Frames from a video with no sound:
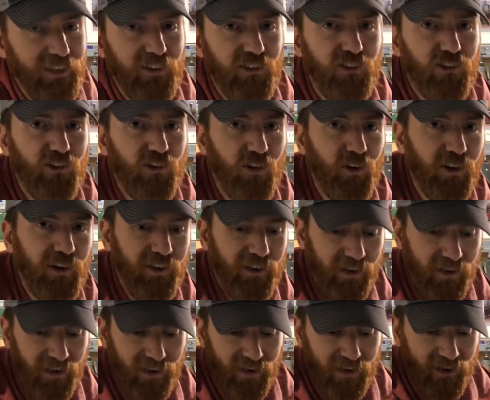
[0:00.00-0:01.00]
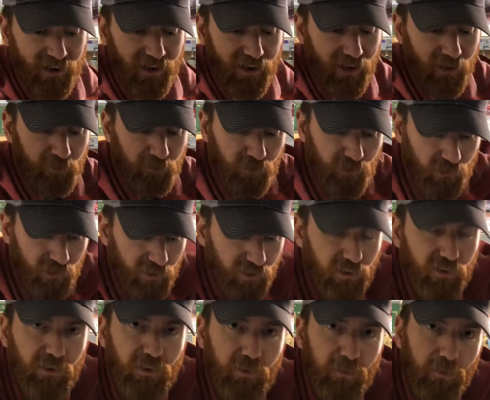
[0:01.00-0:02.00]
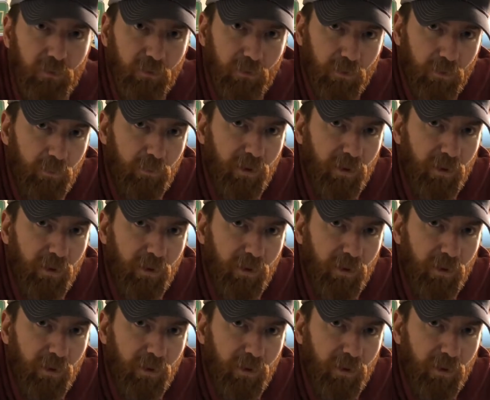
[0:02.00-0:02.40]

and short, I'm sure the